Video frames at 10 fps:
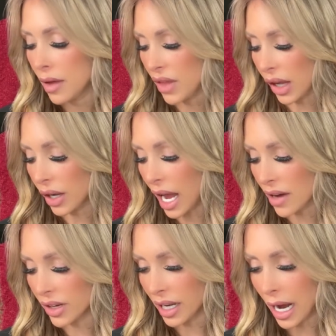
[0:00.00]
They could
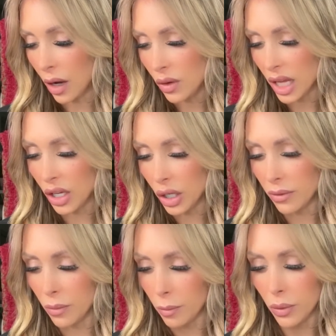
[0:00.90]
have it now.
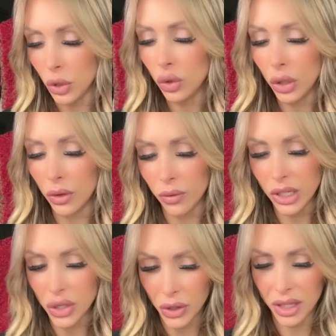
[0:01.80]
You could have
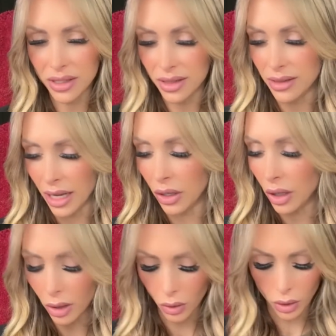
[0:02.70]
returned this to
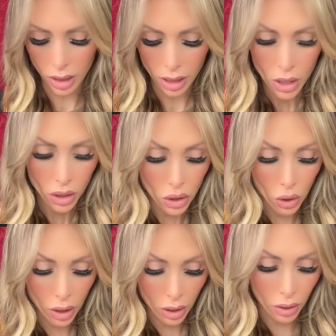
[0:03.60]
sender, or
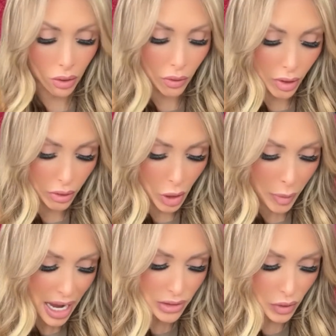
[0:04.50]
your
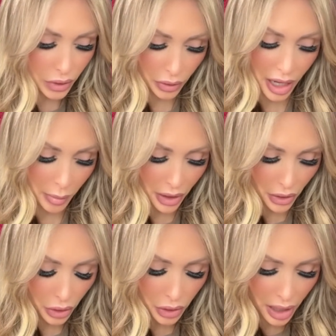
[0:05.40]
passed over
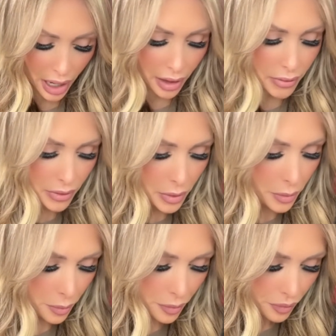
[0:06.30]
grandmother could have.
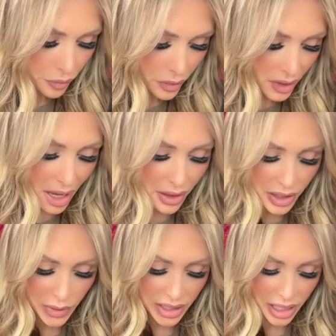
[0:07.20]
Yeah,
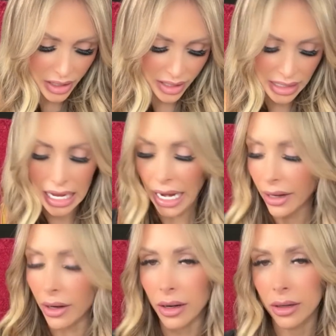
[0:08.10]
this was their
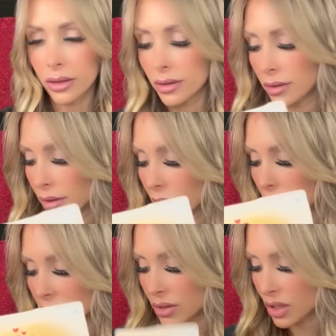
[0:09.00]
desire,
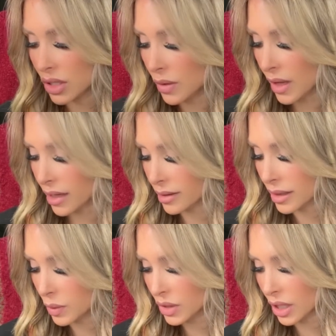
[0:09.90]
was to do this.
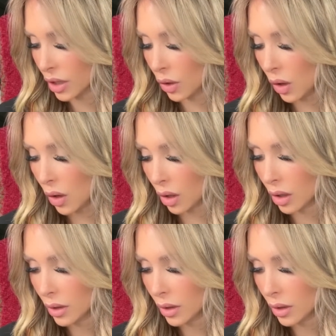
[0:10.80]
This was their goal.